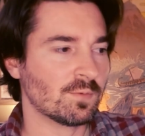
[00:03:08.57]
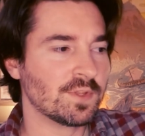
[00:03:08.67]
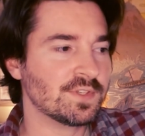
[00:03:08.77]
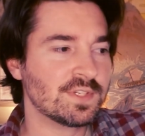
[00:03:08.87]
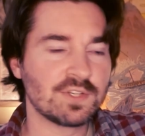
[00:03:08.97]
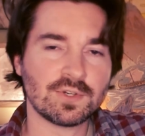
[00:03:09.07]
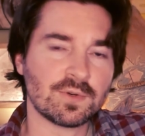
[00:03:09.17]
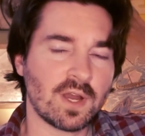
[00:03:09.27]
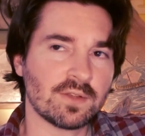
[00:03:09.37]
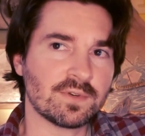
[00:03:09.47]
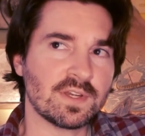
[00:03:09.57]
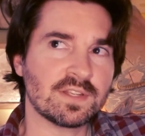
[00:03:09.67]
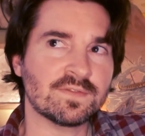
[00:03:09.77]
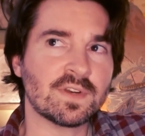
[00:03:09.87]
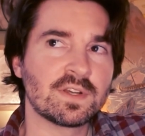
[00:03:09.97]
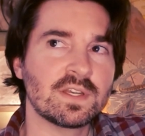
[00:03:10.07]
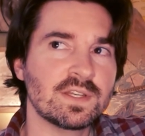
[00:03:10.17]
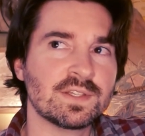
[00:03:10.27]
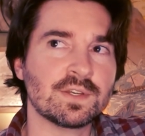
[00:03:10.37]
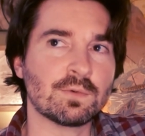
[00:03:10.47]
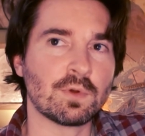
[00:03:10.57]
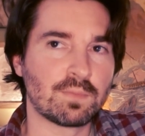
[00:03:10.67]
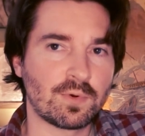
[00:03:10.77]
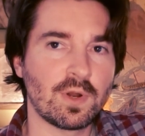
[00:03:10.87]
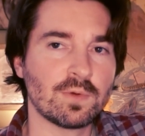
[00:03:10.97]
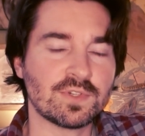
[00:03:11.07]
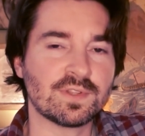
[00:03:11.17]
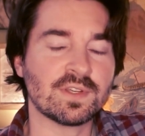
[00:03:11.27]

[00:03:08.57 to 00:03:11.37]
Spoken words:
With digital color, it's very easy to approach